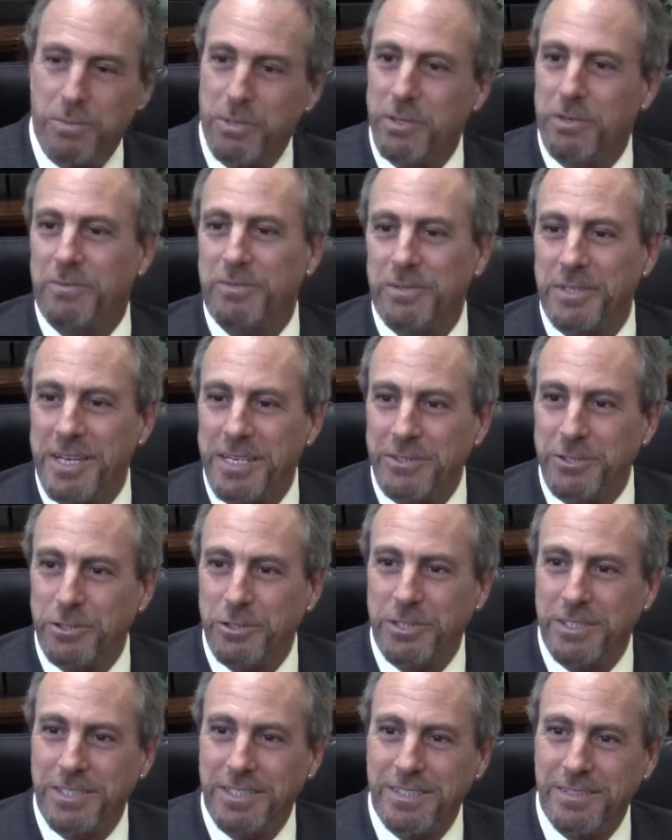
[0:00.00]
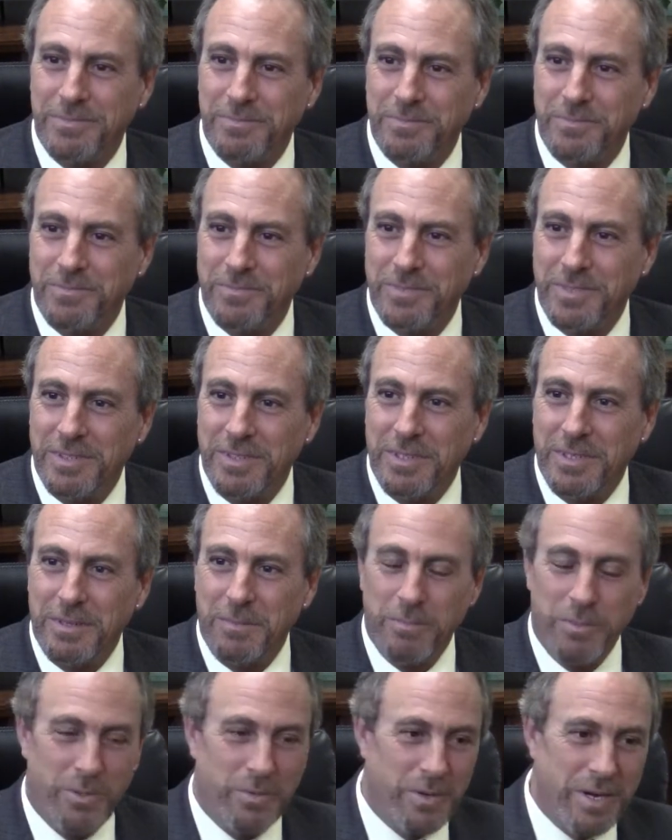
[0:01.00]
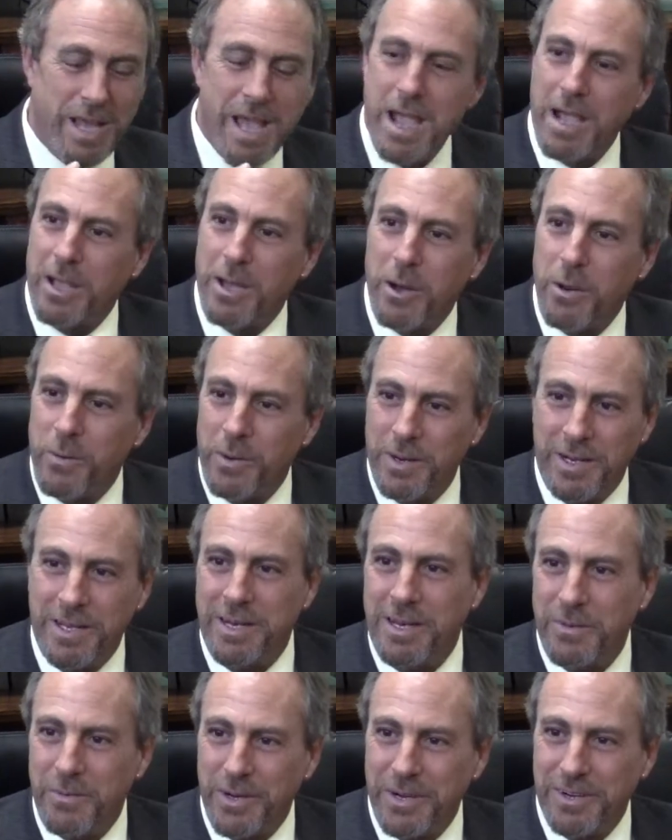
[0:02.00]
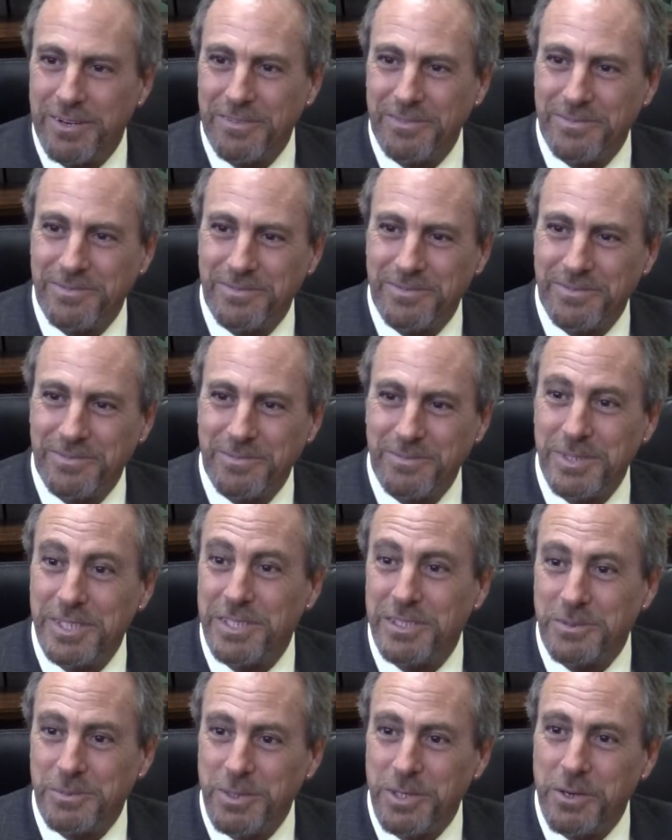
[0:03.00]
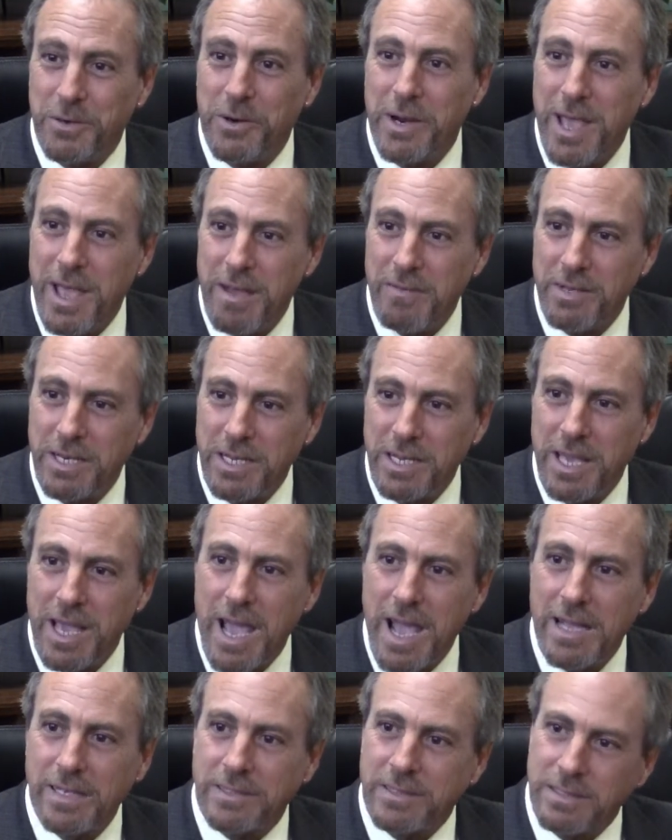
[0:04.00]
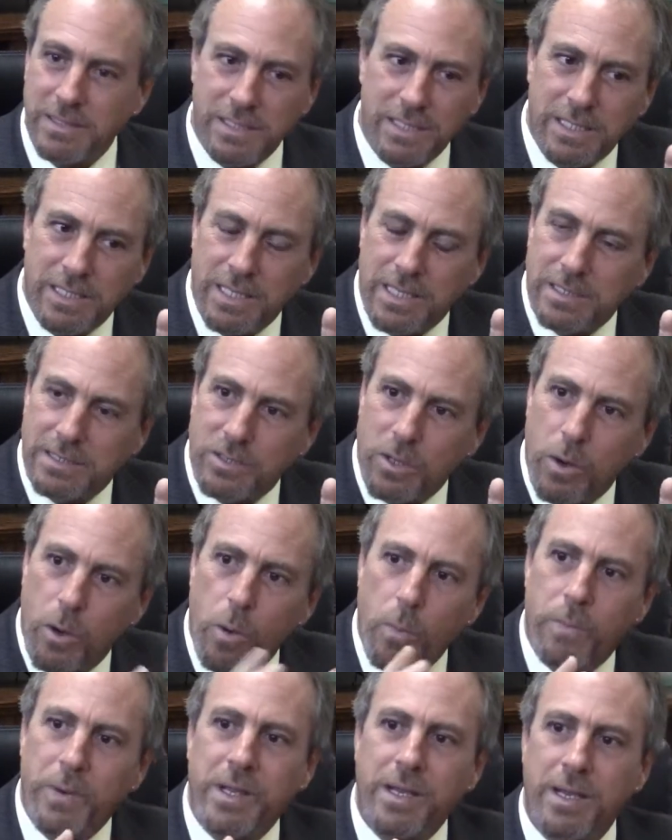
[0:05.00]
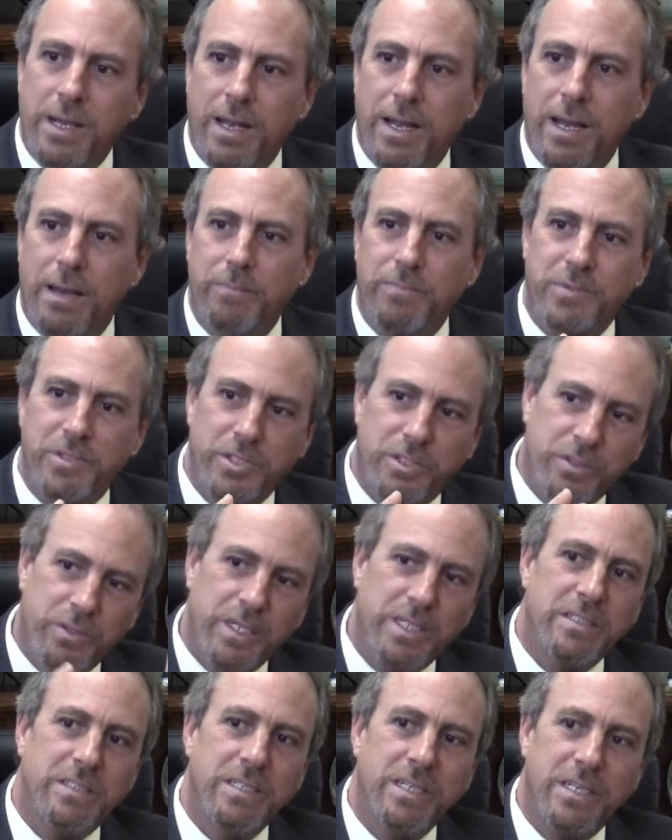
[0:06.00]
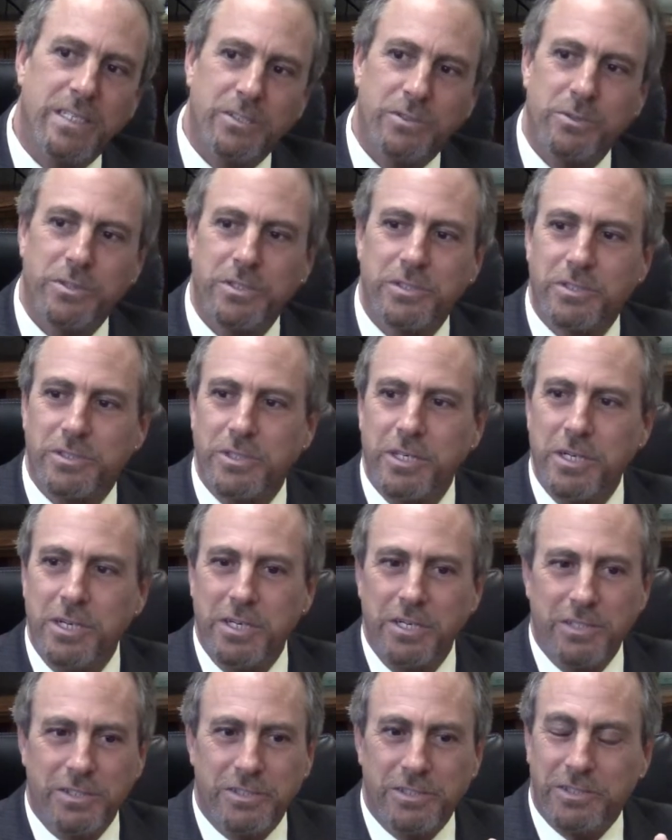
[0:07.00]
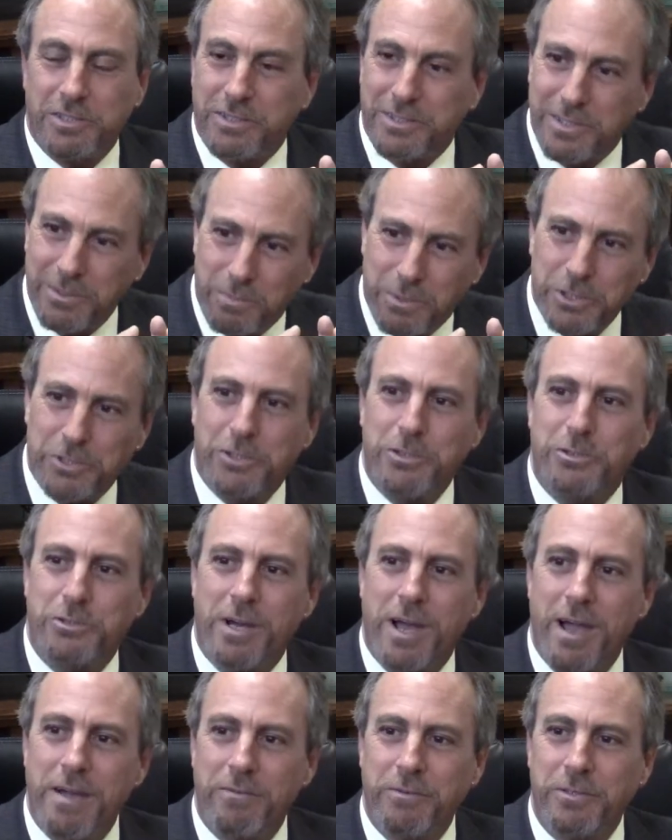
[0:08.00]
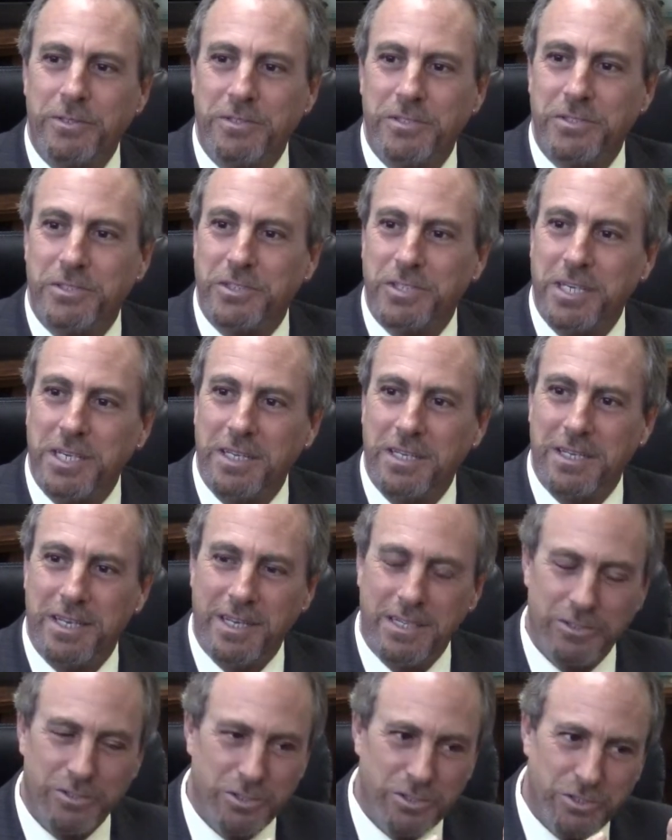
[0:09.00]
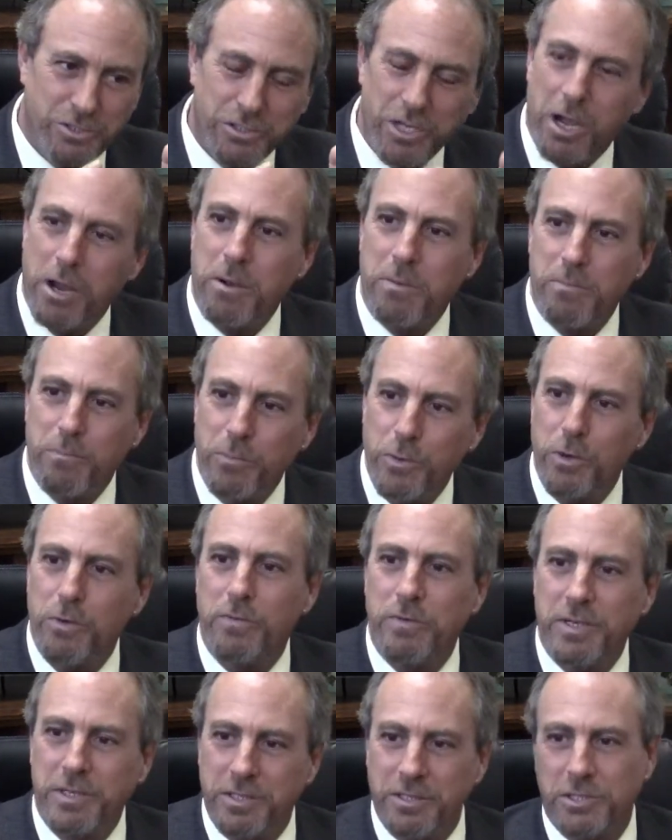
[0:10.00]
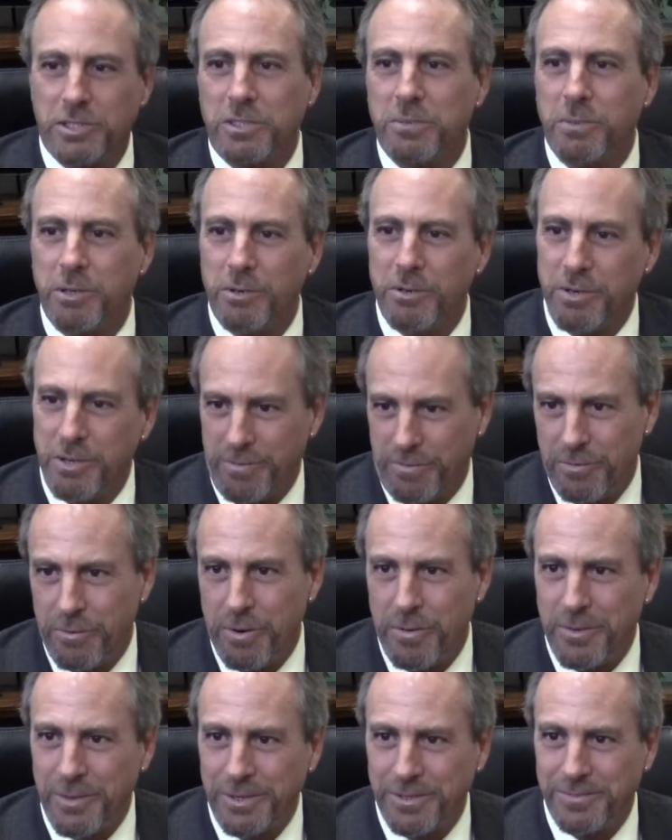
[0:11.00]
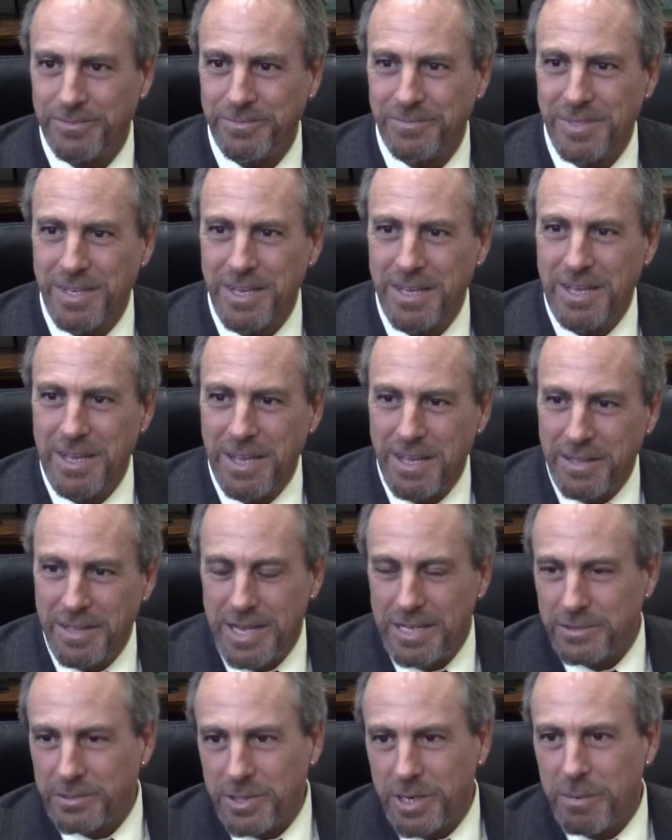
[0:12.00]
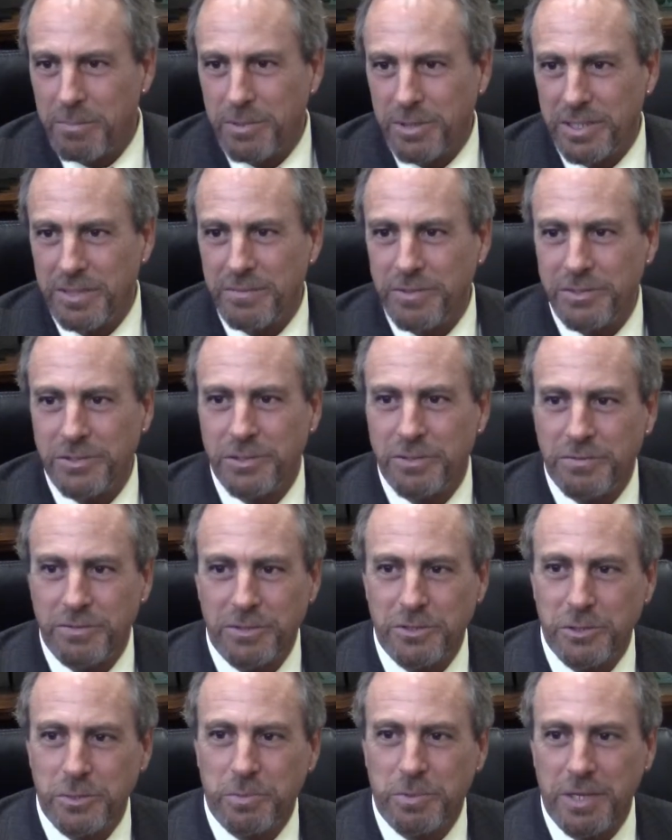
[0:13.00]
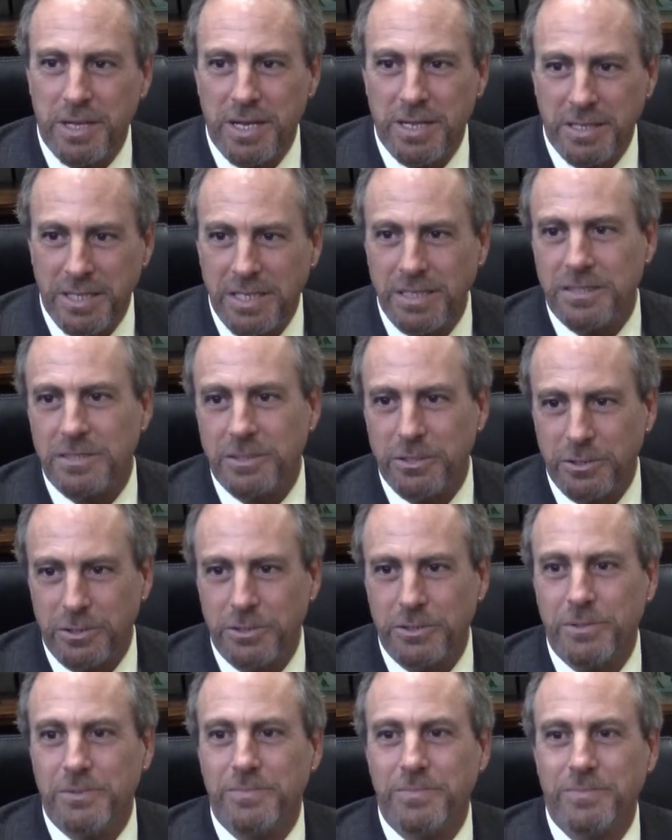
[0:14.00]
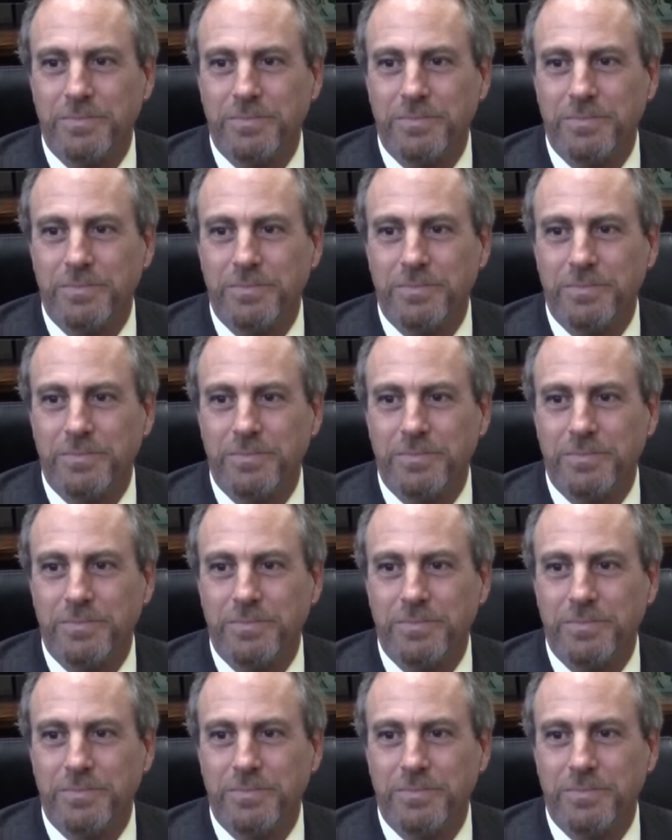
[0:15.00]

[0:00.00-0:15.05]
beautiful engine in it, but we're not going anywhere because we don't have any gasoline that's opening it up to create the interest, to put the driver in the seat, and to start moving this community forward. And that's what I believe this official plan needs to do.